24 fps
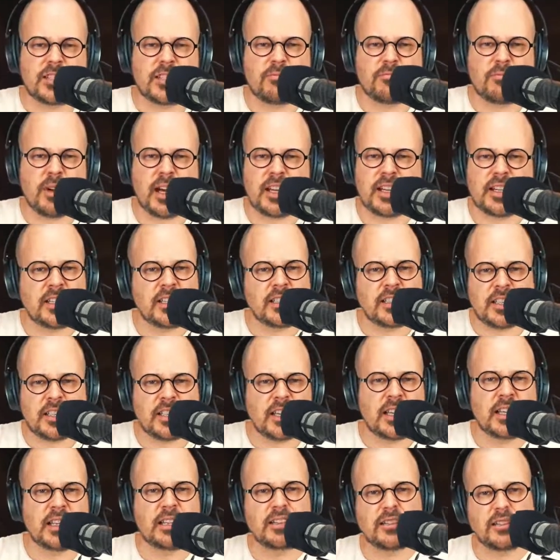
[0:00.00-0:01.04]
partly
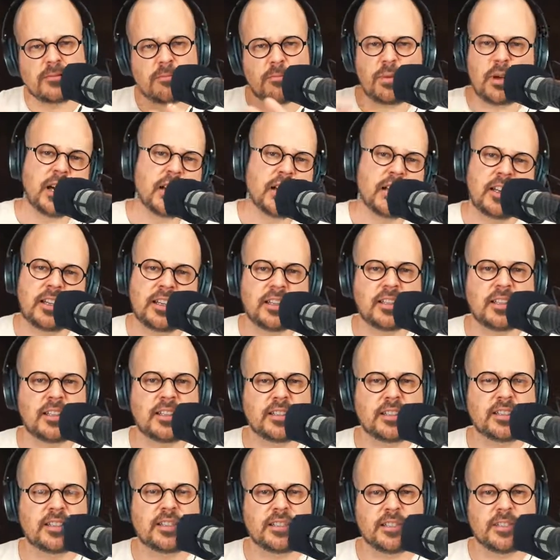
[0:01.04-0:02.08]
entertaining,
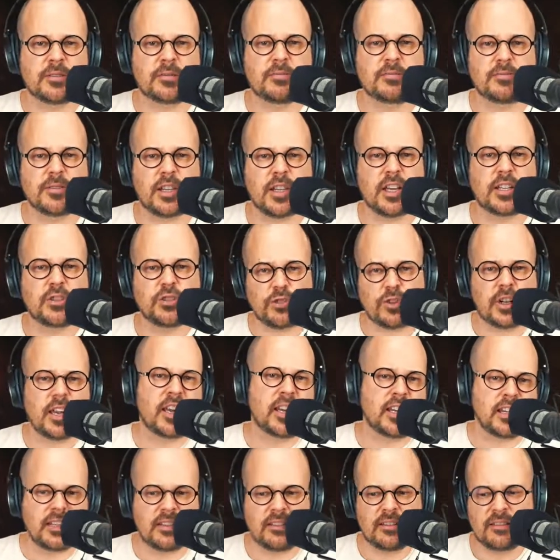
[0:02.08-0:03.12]
partly
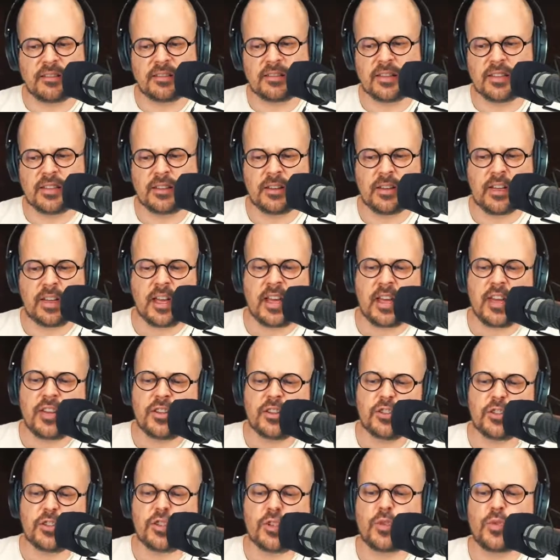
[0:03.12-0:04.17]
educating, right?
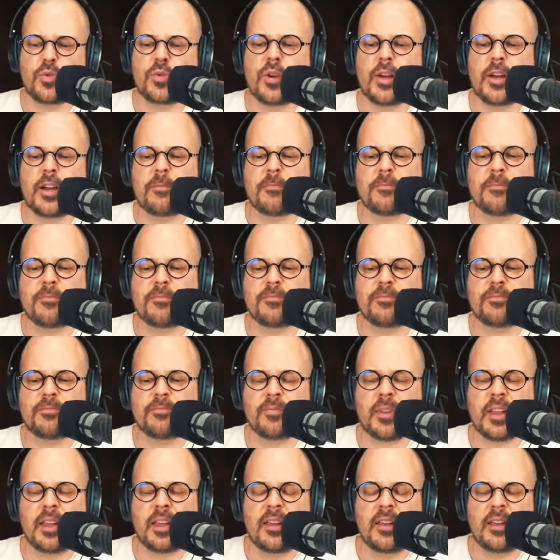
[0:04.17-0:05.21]
So,
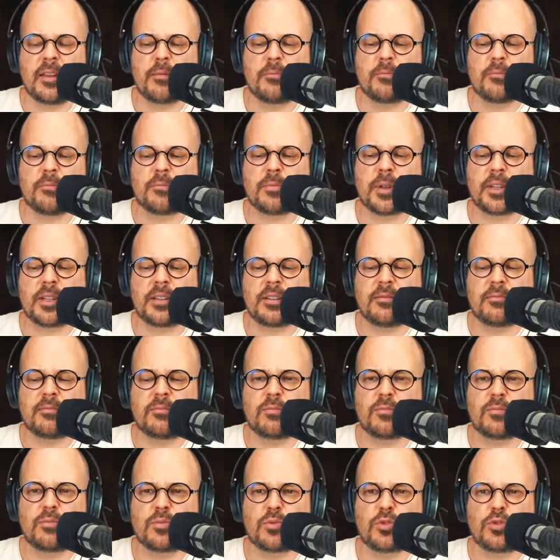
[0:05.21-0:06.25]
but
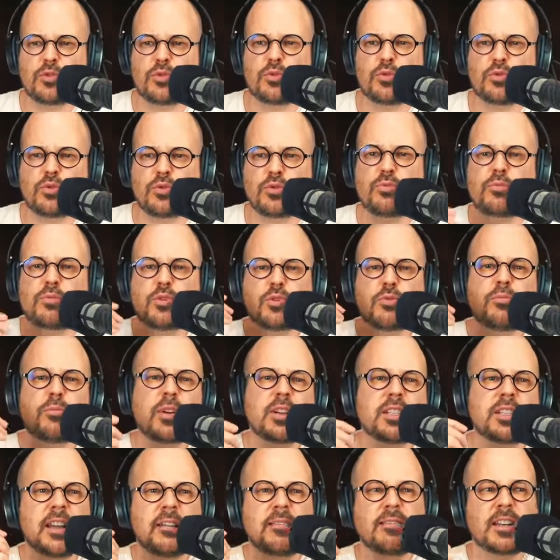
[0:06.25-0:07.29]
you
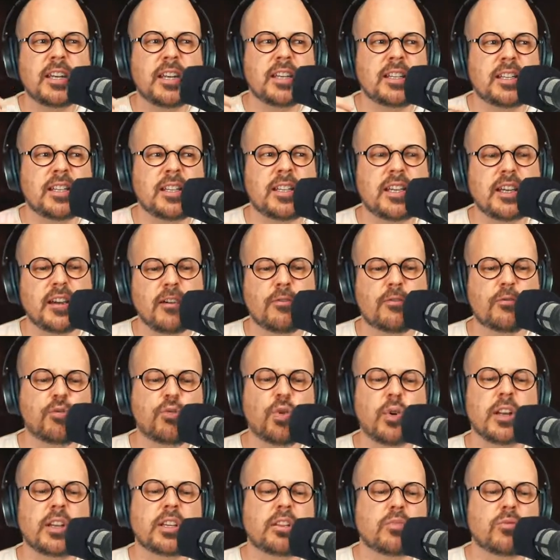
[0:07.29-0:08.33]
must have an idea of
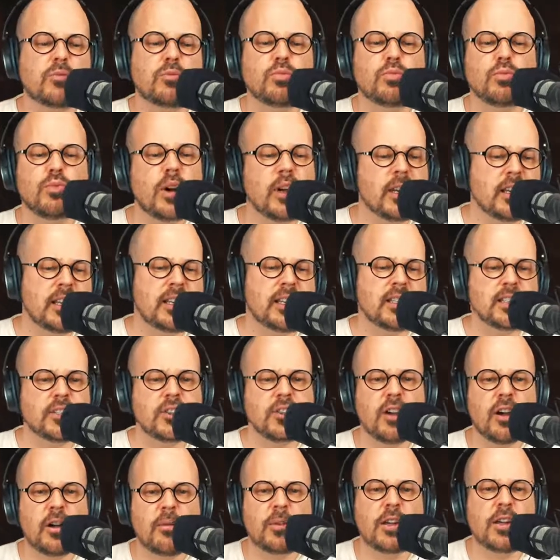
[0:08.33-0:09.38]
what is
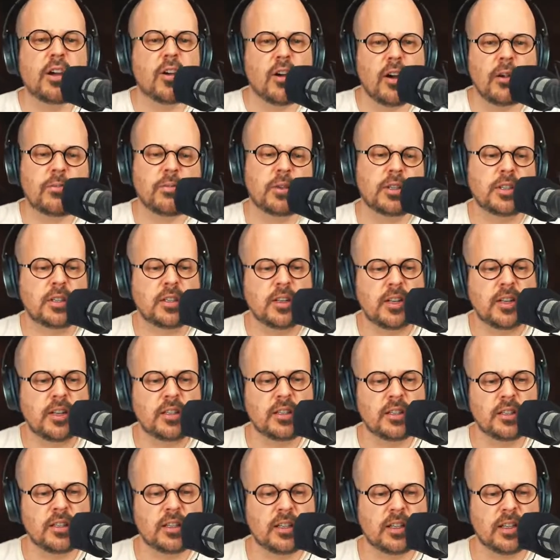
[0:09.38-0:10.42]
coming up
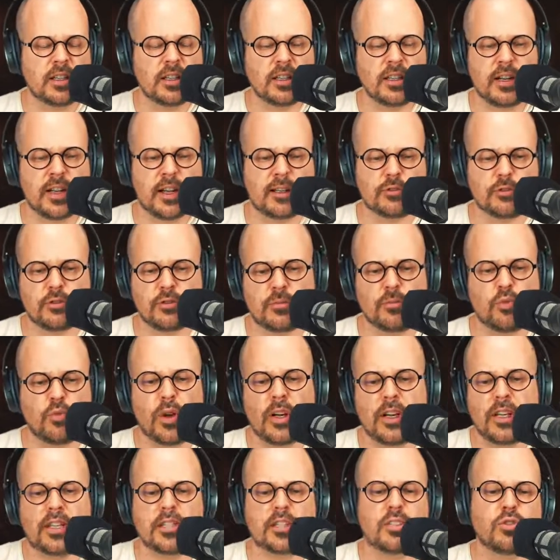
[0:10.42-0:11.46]
in the live stream.
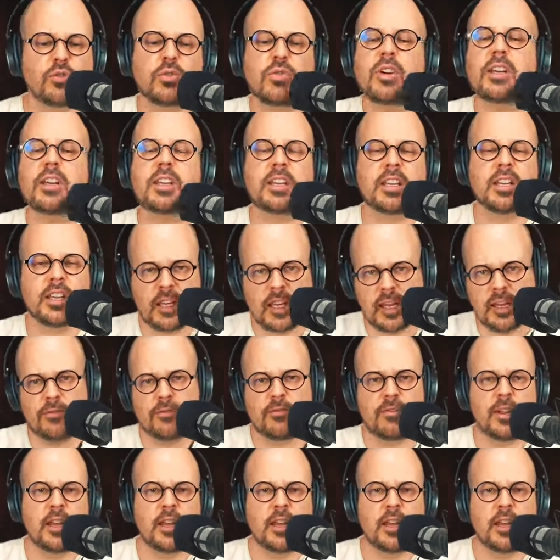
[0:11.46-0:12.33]
What is you gonna give